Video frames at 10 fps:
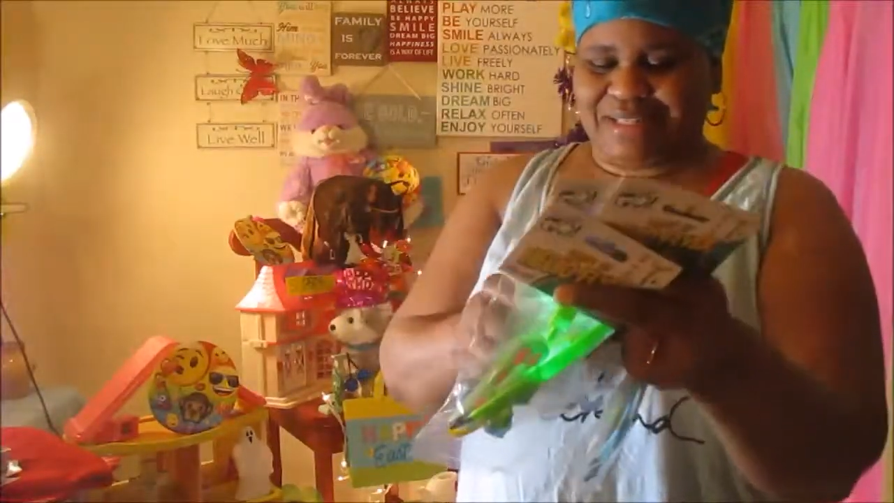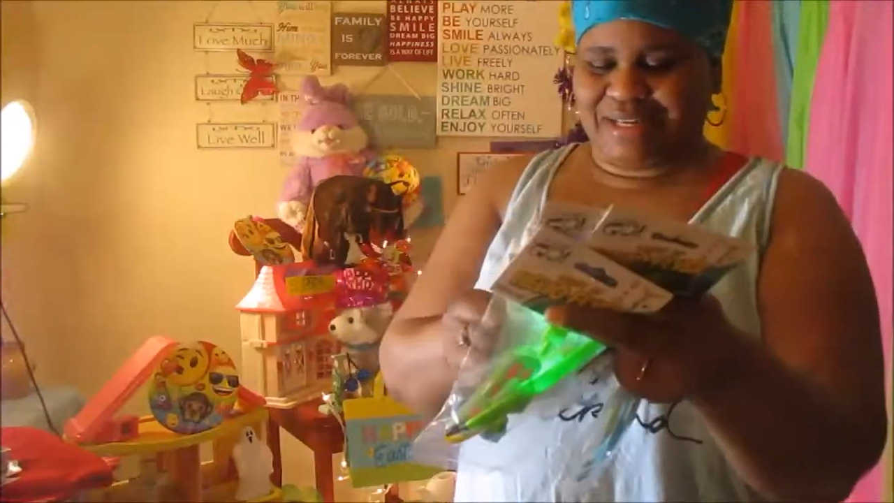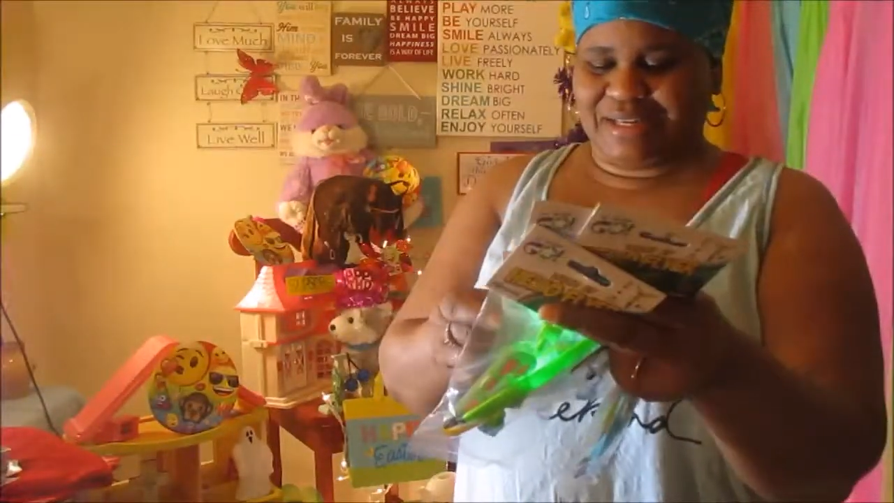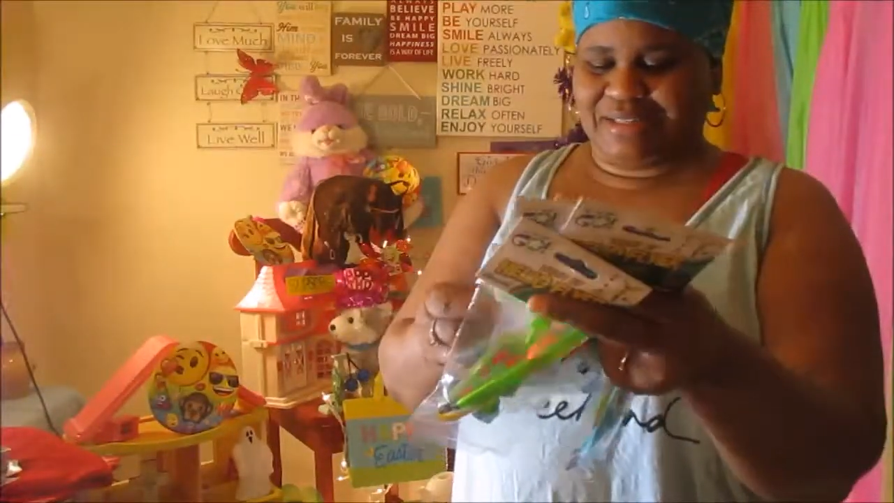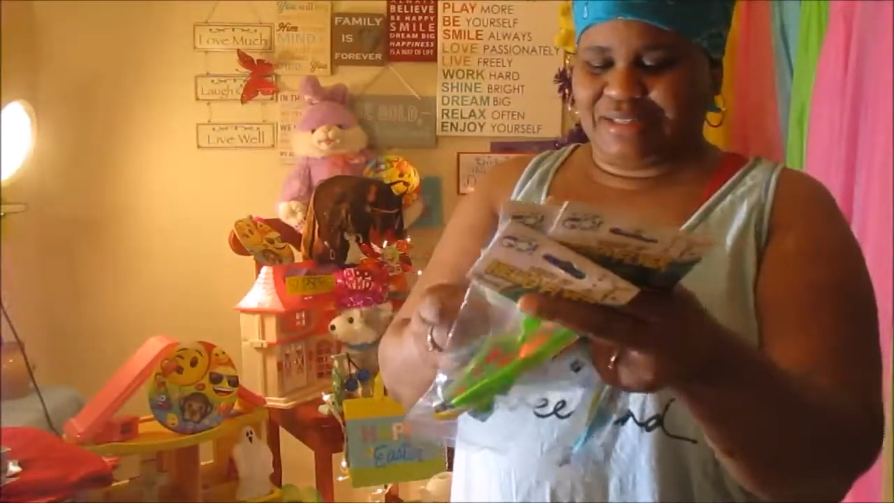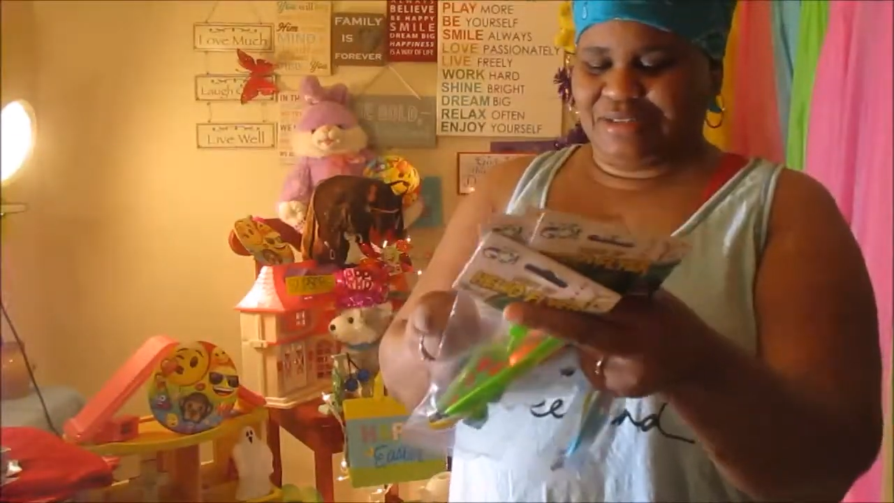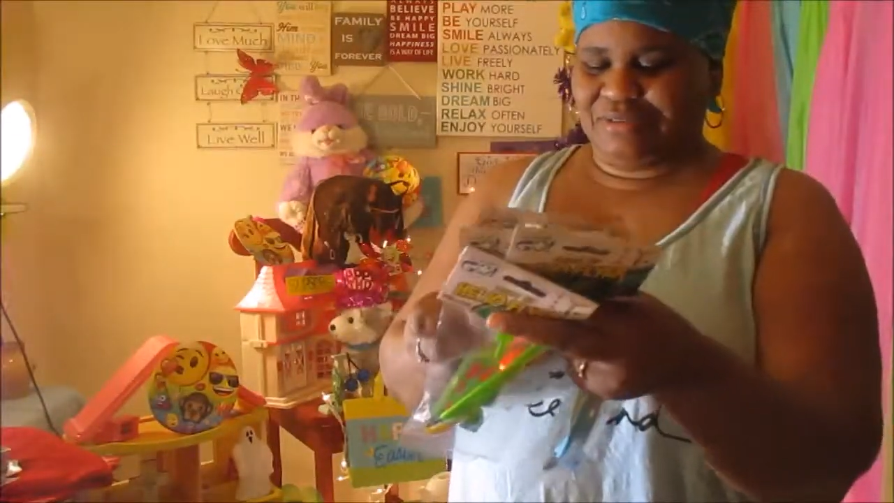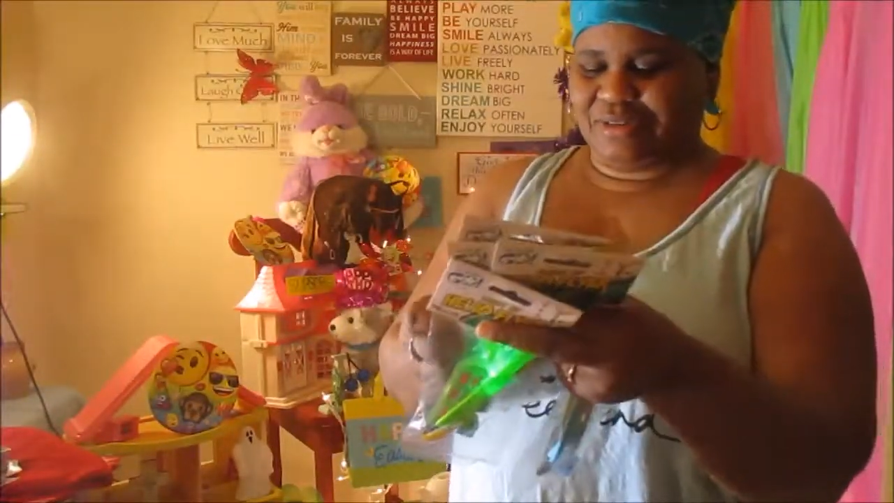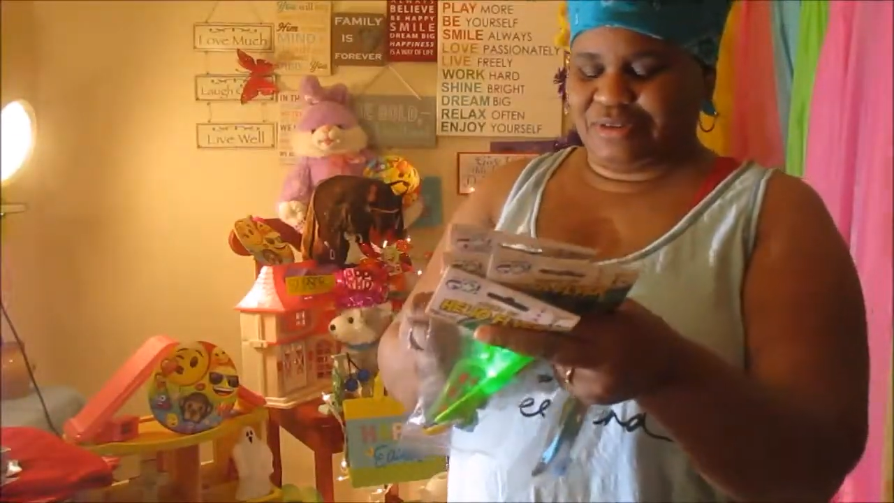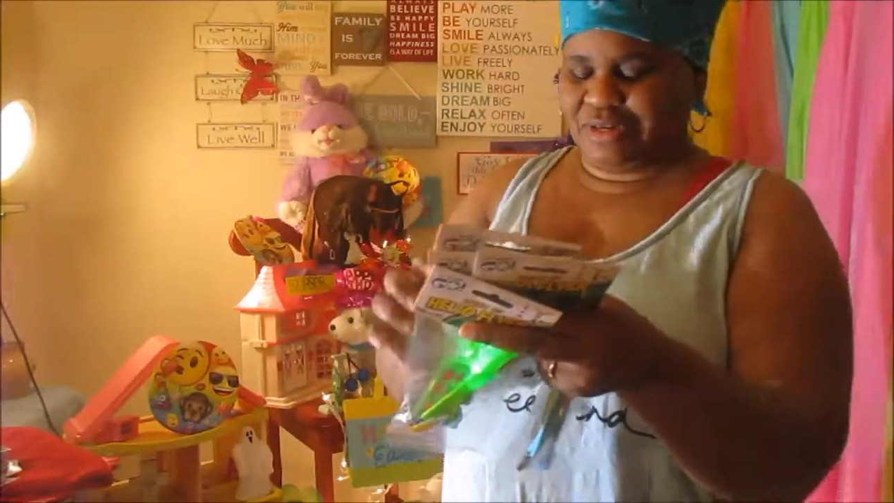can I get this
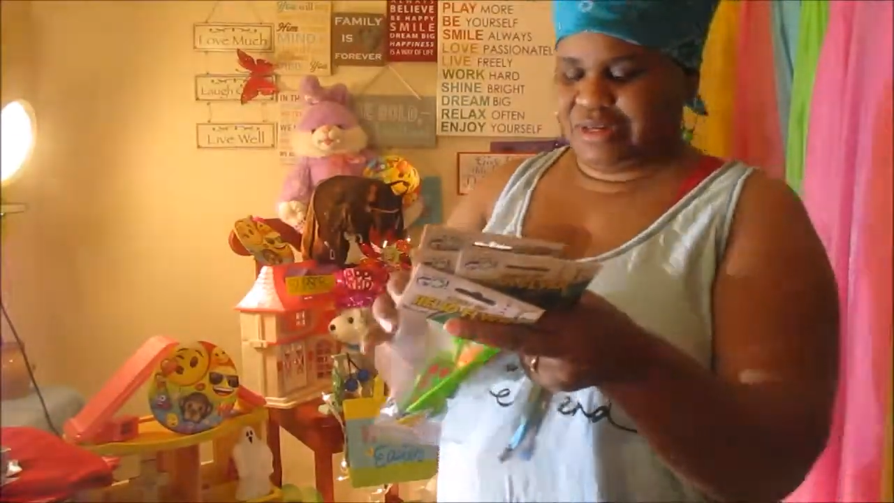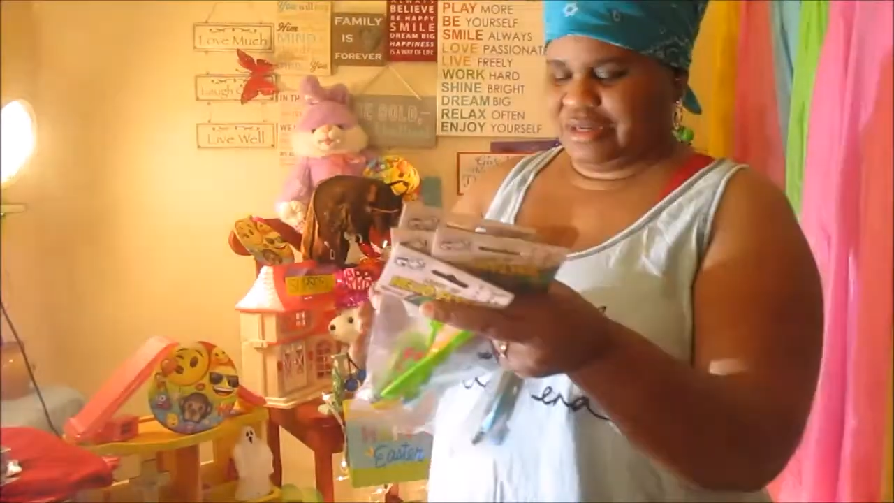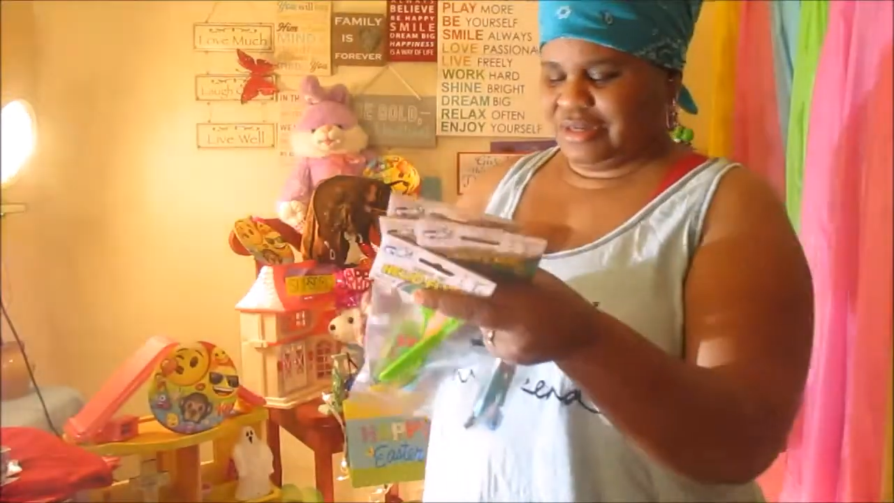one going?